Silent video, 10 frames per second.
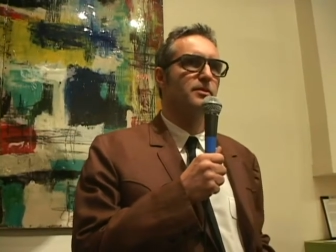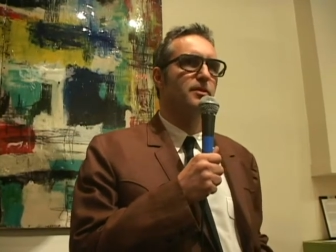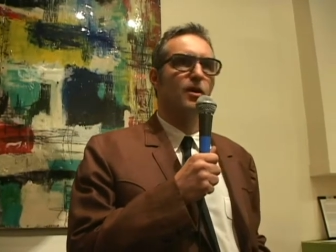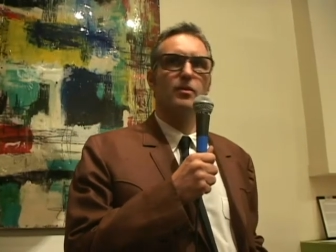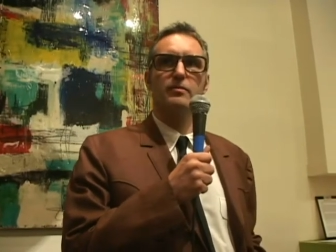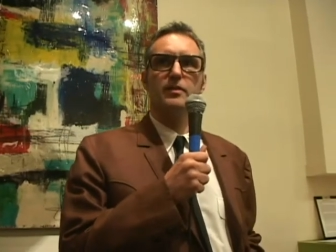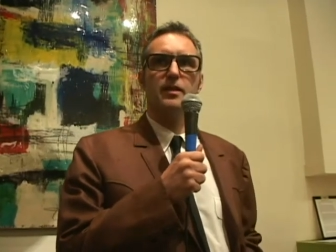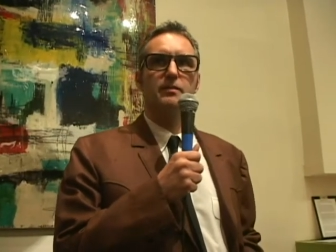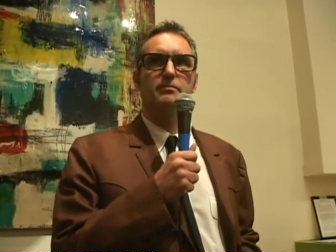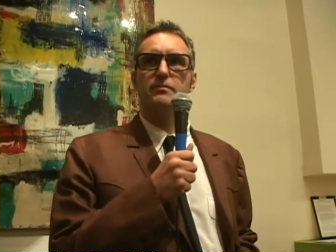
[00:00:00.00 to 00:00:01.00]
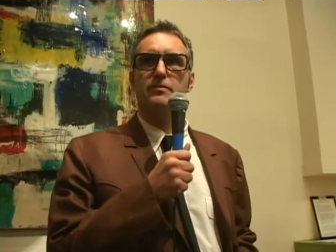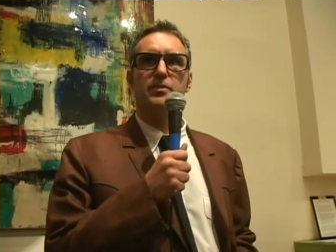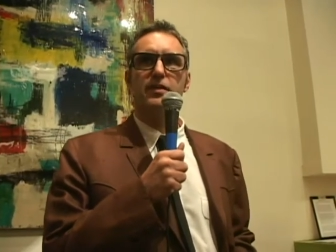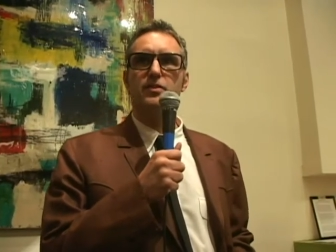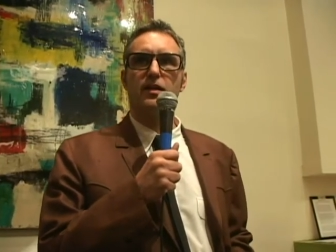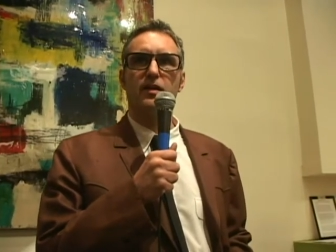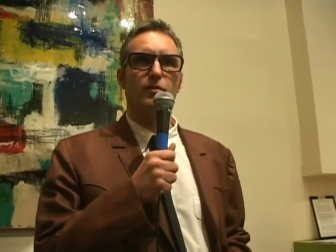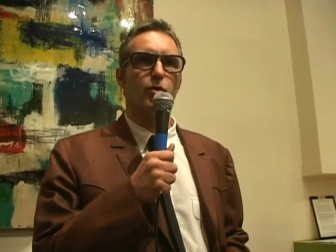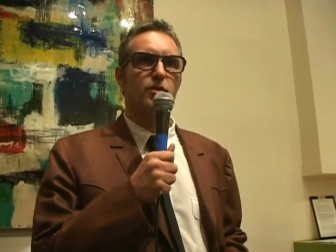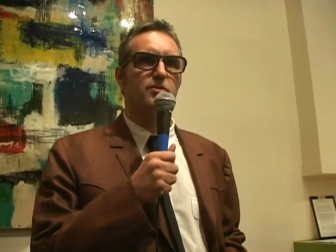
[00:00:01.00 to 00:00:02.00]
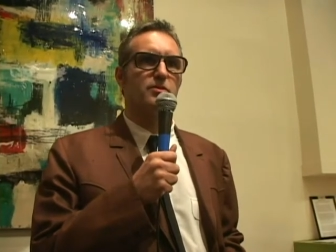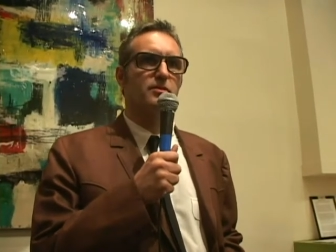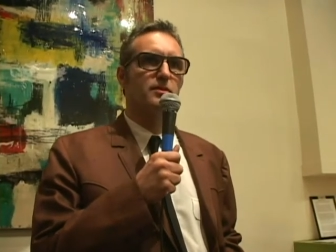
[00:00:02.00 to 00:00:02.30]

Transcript: You know, things are getting worse.